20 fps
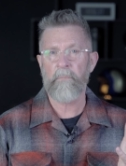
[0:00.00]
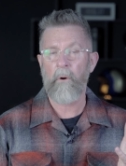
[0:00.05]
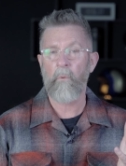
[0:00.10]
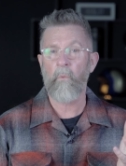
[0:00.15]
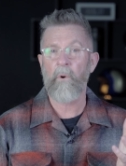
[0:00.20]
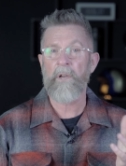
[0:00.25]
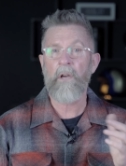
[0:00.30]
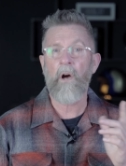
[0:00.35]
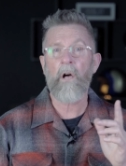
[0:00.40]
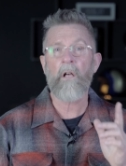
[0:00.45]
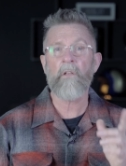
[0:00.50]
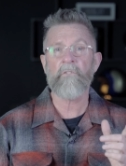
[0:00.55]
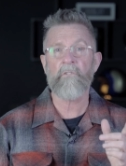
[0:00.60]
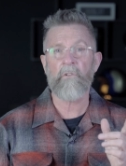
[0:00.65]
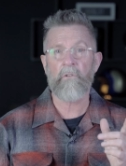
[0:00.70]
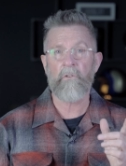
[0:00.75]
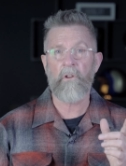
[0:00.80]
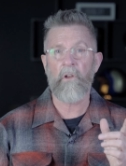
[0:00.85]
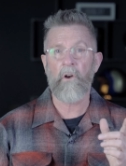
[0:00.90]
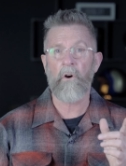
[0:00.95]
but we
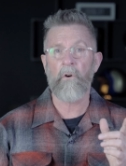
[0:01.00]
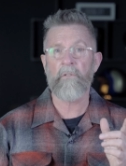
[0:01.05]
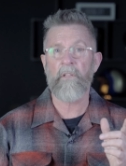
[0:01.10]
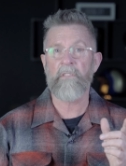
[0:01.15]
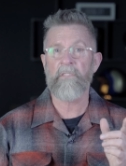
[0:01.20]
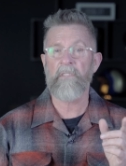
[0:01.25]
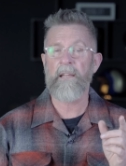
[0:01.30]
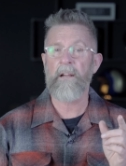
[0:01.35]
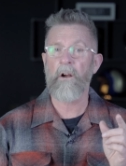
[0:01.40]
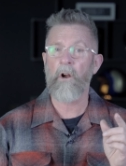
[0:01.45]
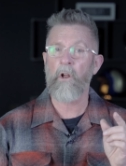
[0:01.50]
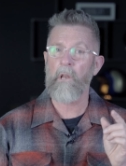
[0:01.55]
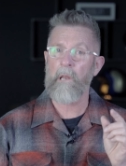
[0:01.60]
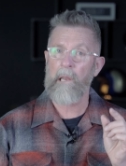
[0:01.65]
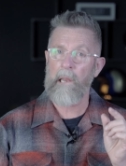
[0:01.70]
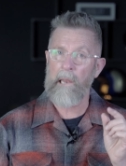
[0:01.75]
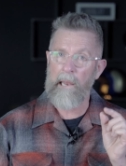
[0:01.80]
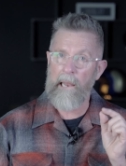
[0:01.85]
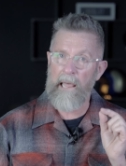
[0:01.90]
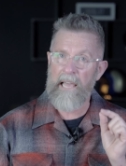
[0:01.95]
also know that they are
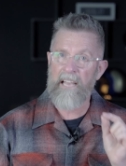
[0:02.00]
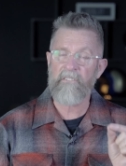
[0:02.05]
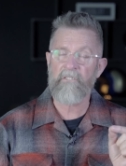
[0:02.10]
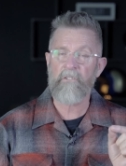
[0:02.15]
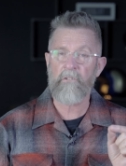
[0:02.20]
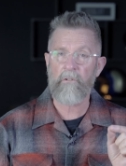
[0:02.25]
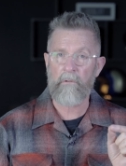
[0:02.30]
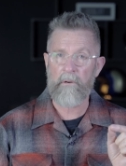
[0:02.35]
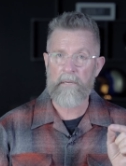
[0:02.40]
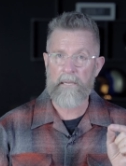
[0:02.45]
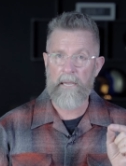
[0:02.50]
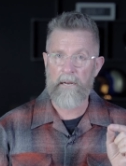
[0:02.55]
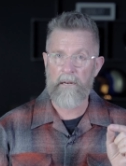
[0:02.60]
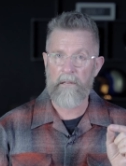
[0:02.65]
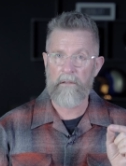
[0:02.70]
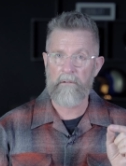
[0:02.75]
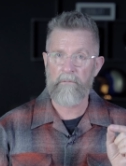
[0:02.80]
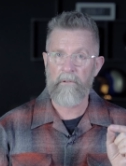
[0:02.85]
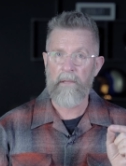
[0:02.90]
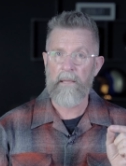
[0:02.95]
less
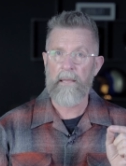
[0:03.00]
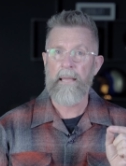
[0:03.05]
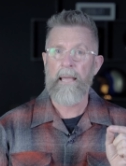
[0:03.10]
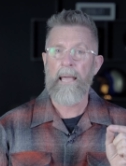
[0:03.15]
creative